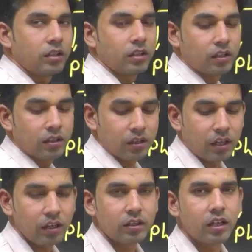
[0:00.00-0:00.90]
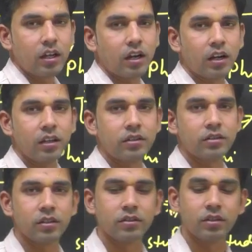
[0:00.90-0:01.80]
There are three
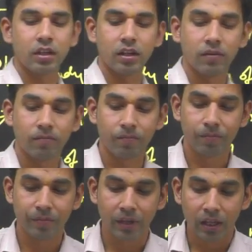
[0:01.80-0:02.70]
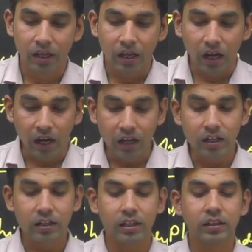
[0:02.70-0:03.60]
conditions here and
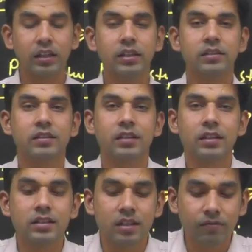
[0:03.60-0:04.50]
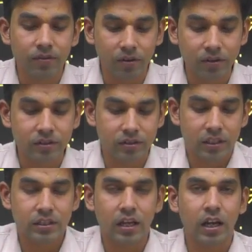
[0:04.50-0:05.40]
ethics is the philosophy.
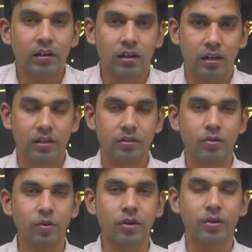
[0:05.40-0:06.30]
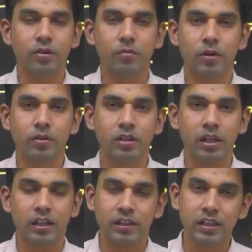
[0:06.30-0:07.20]
I told you about the
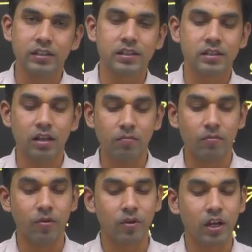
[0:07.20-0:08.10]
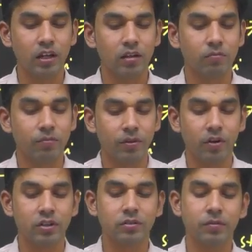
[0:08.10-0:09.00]
ethics is the moral
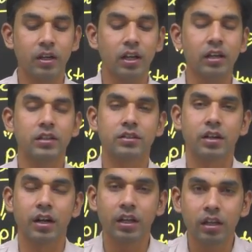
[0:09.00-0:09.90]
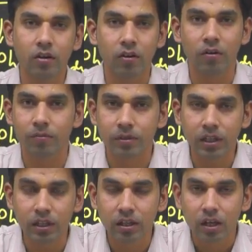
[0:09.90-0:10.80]
philosophical study of the
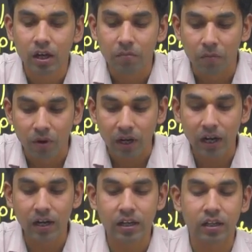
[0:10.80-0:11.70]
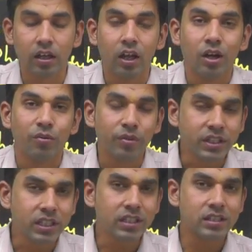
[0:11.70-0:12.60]
morality, which
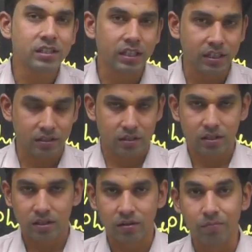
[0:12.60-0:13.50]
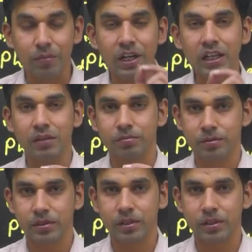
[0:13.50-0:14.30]
is set beliefs